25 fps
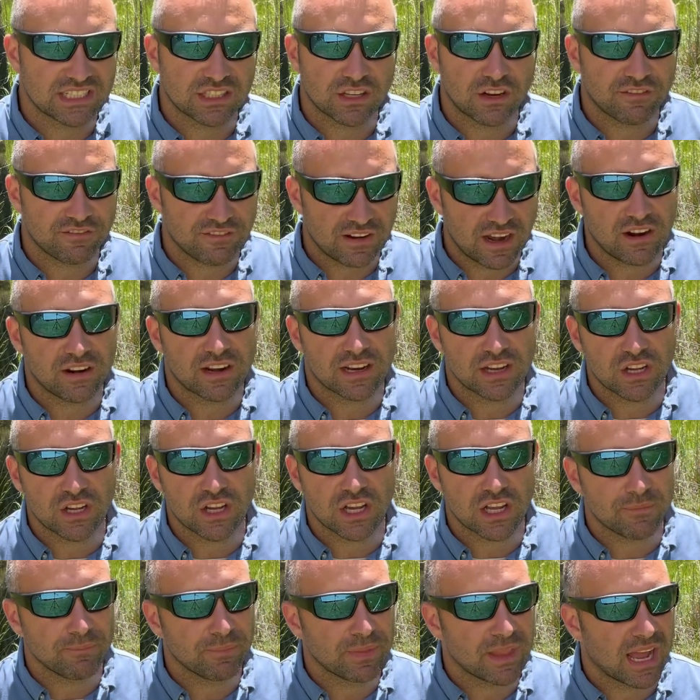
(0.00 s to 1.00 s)
they're very
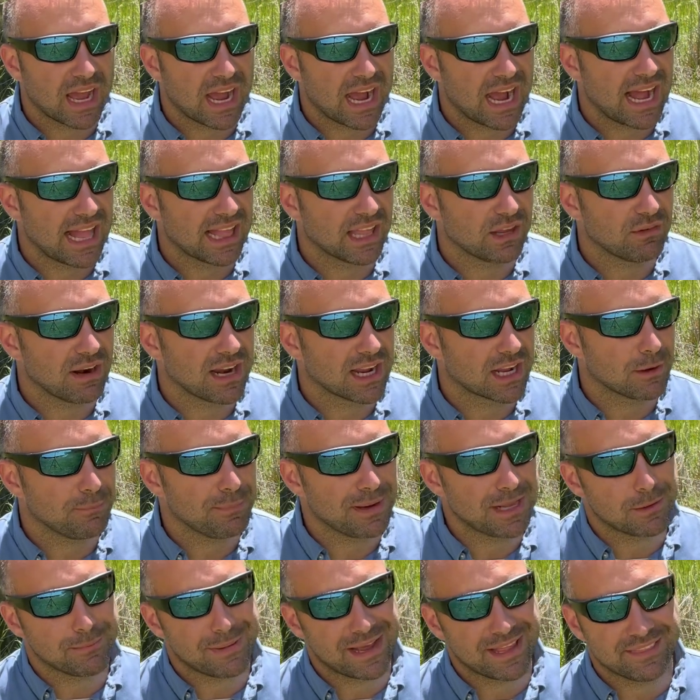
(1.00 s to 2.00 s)
good. I highly
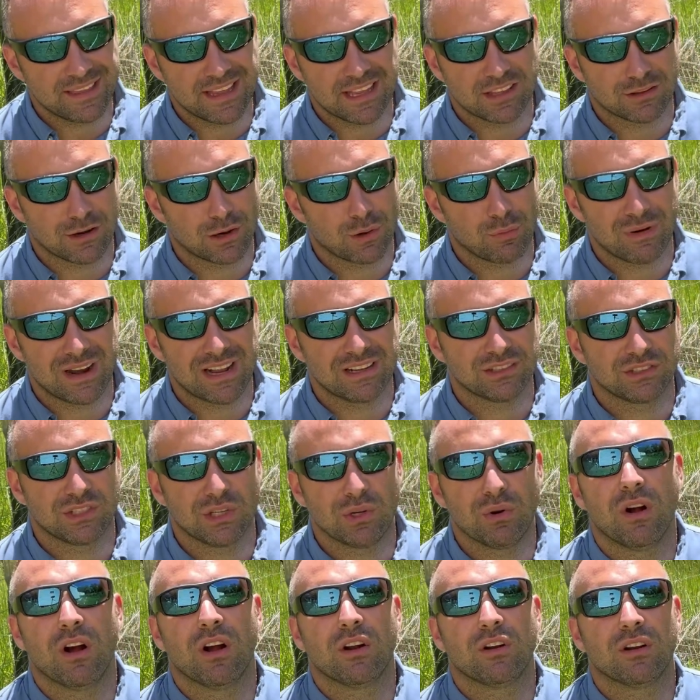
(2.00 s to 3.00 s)
recommend them. I think they're around
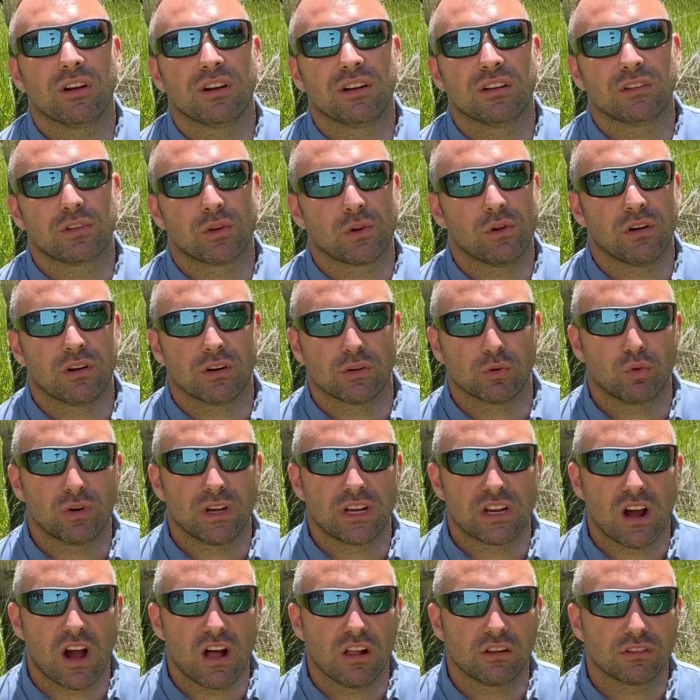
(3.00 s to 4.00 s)
$200,
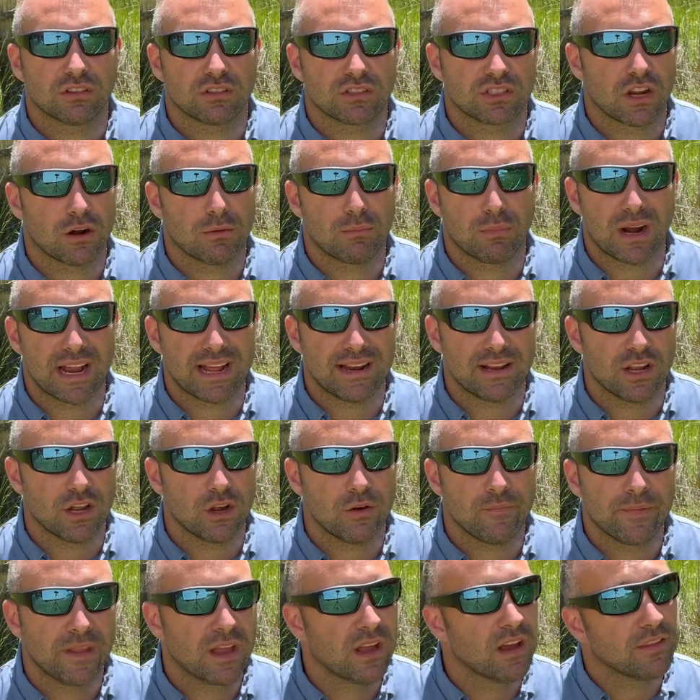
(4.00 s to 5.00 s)
$220 or so, brand
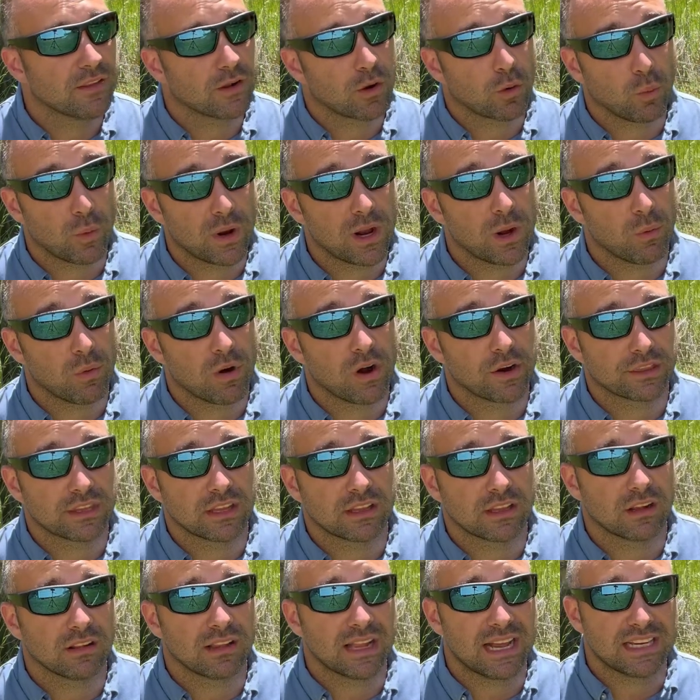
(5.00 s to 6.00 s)
new. They're well worth it.
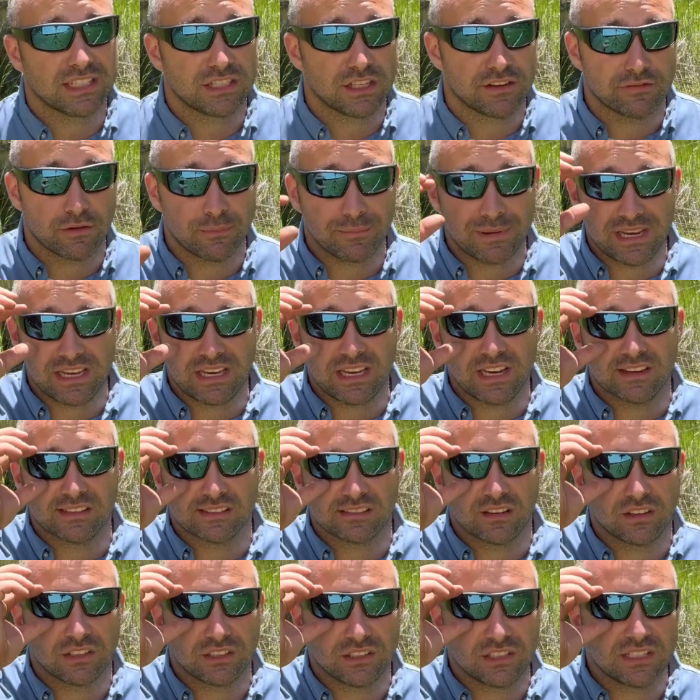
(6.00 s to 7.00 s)
They'll last you for many years as
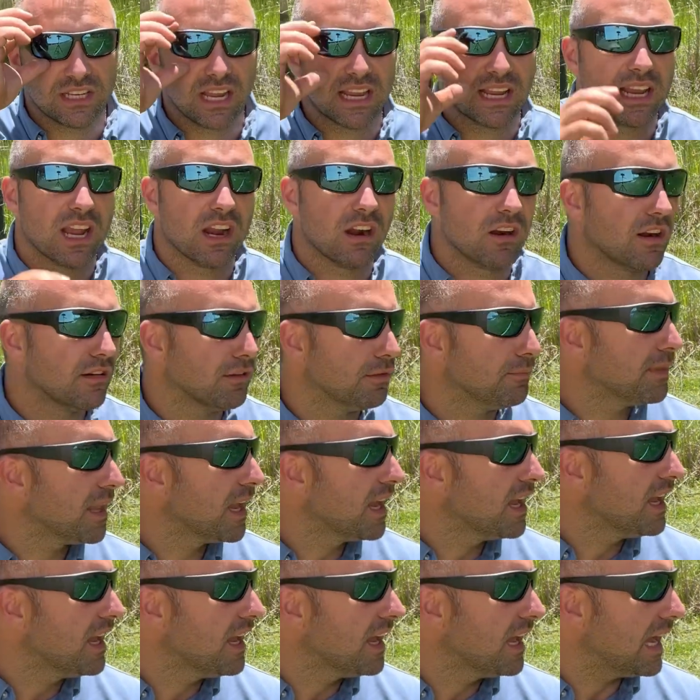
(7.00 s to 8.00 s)
long as you take care of them.
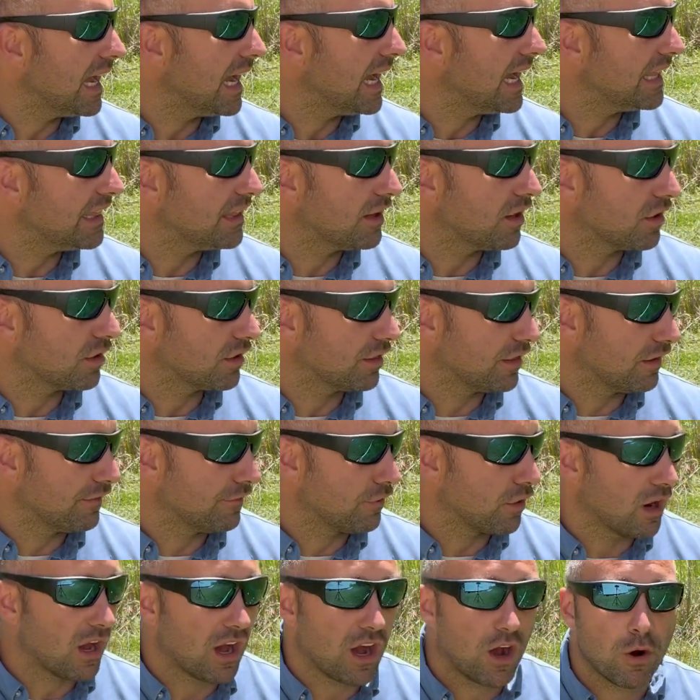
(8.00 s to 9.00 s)
And they're
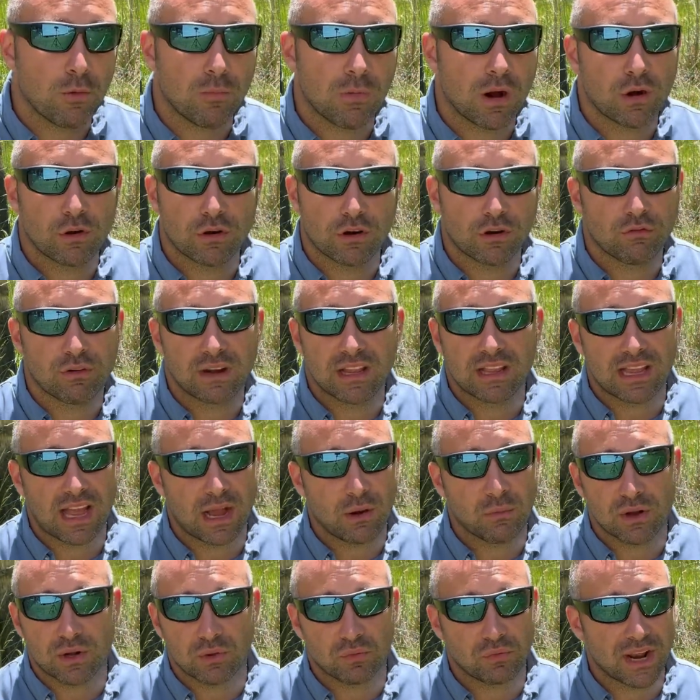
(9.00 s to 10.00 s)
for a homeowner, really, I
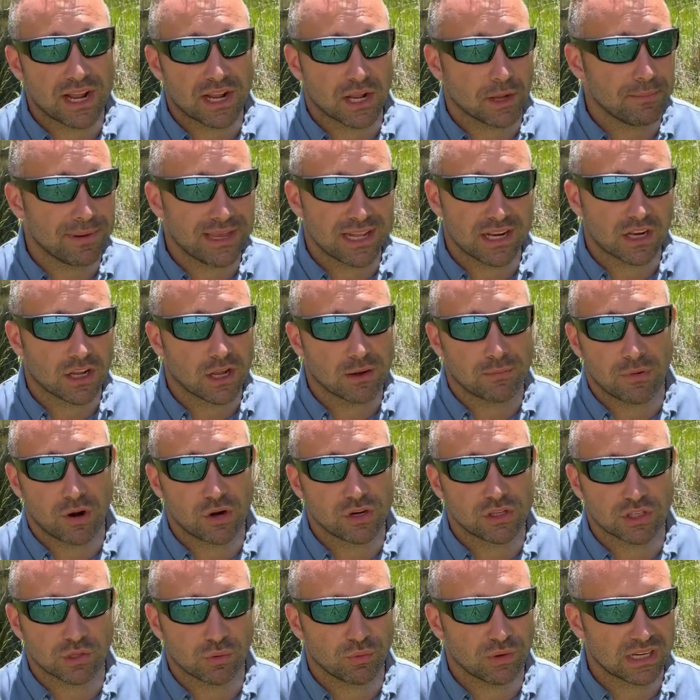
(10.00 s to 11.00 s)
wouldn't recommend a
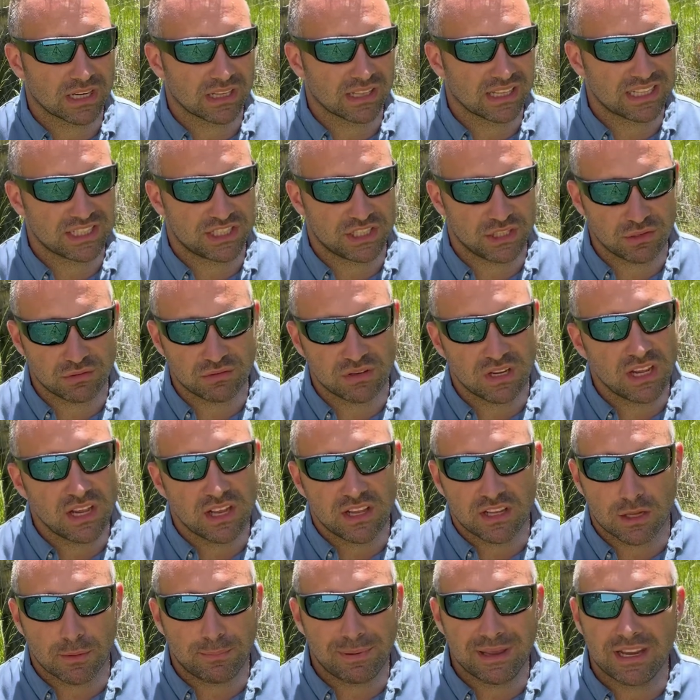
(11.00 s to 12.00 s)
commercial one unless you,
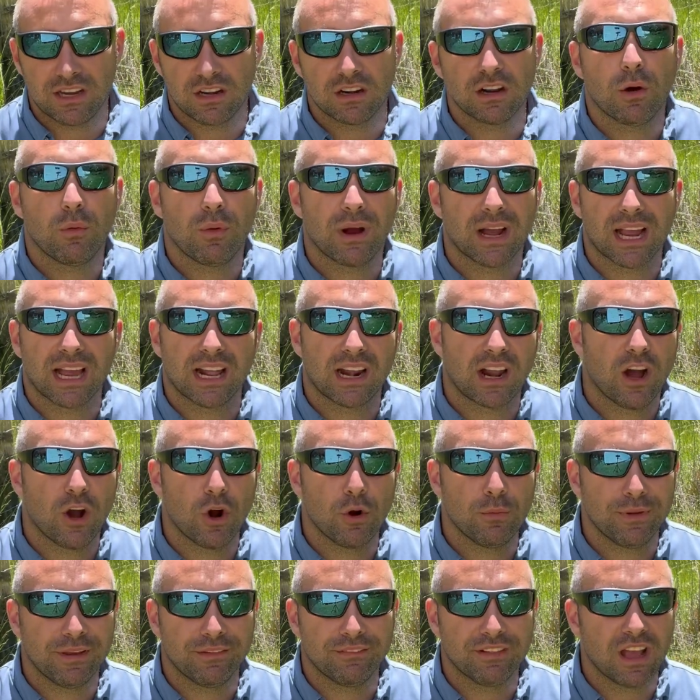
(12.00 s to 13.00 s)
depending on what kind of
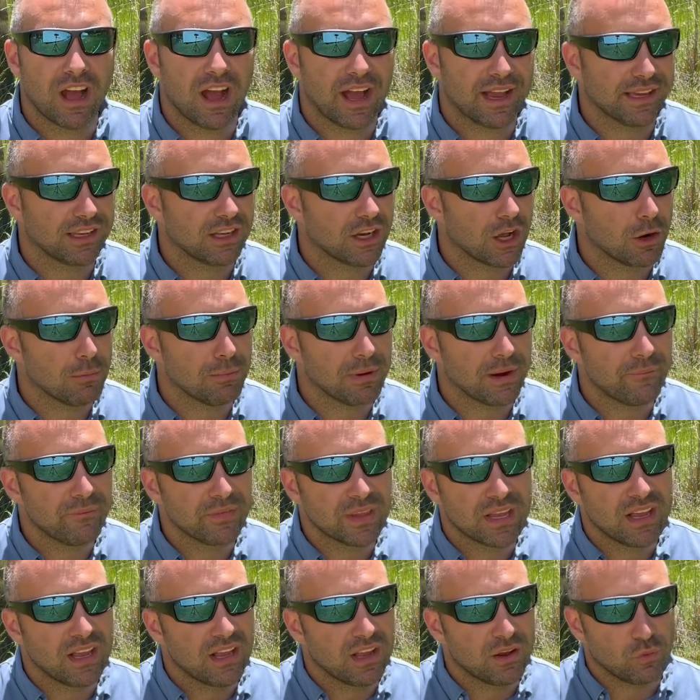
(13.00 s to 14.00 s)
home you've got, you know. But
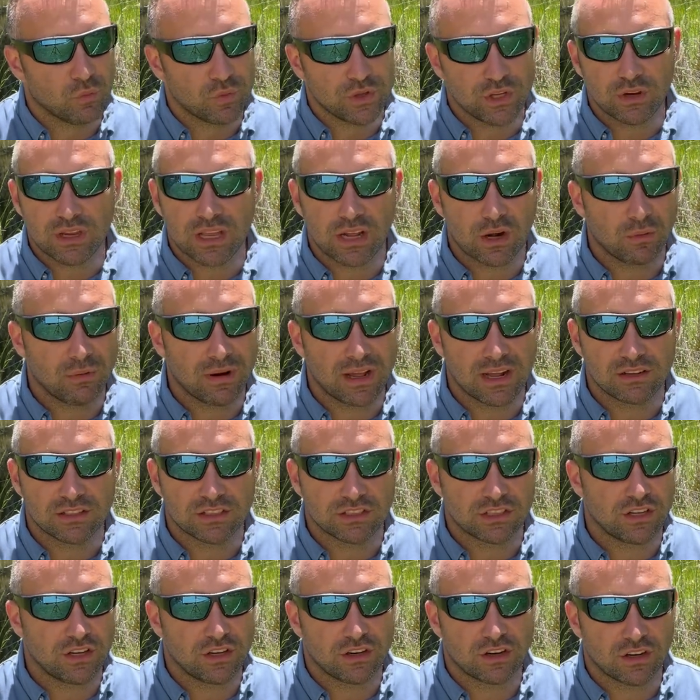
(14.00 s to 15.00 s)
when you get around
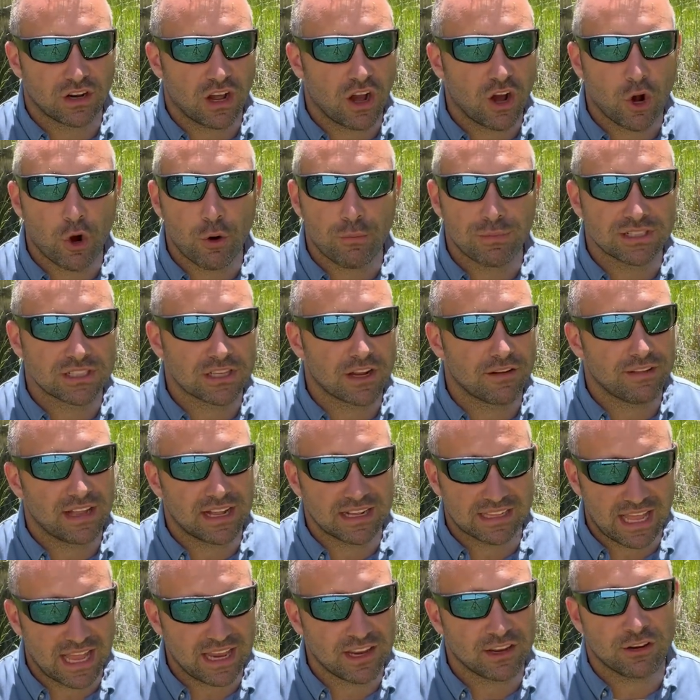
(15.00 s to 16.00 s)
your home and stuff
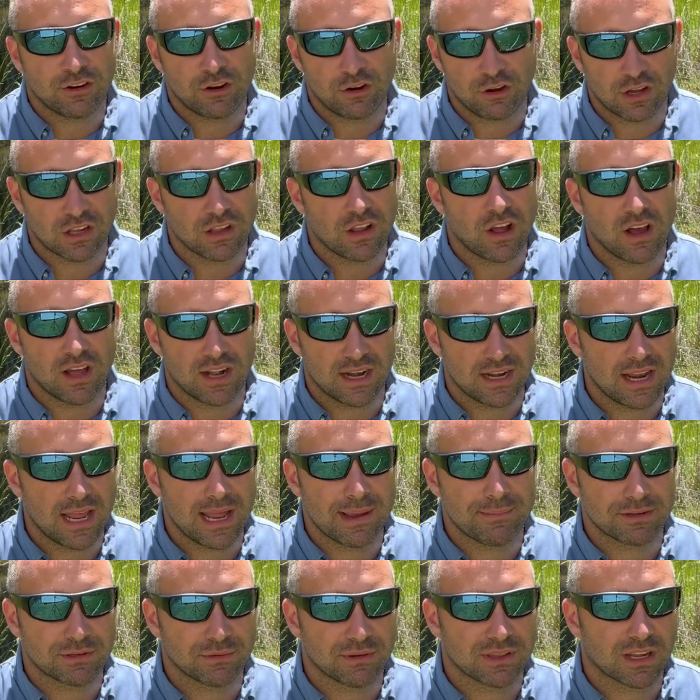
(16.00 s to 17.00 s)
like that, you can do a lot of
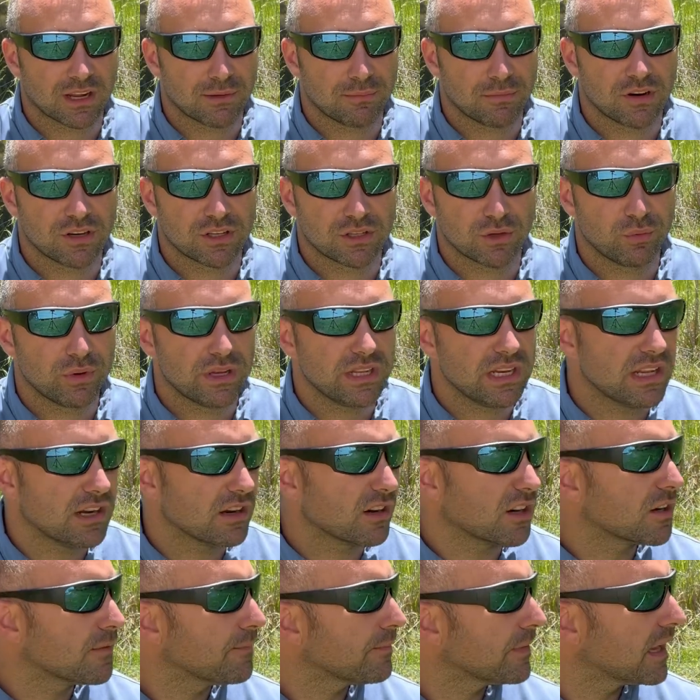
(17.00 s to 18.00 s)
damage with a commercial weed
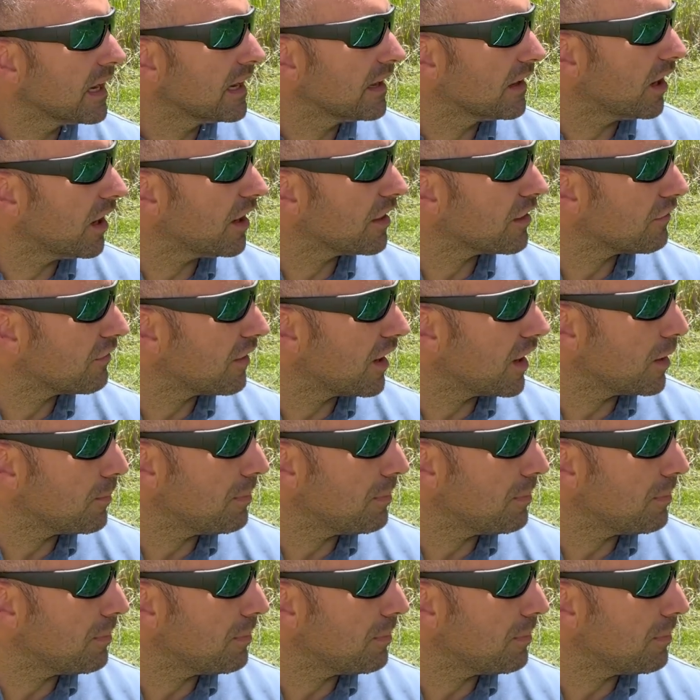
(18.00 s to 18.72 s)
eater. They're very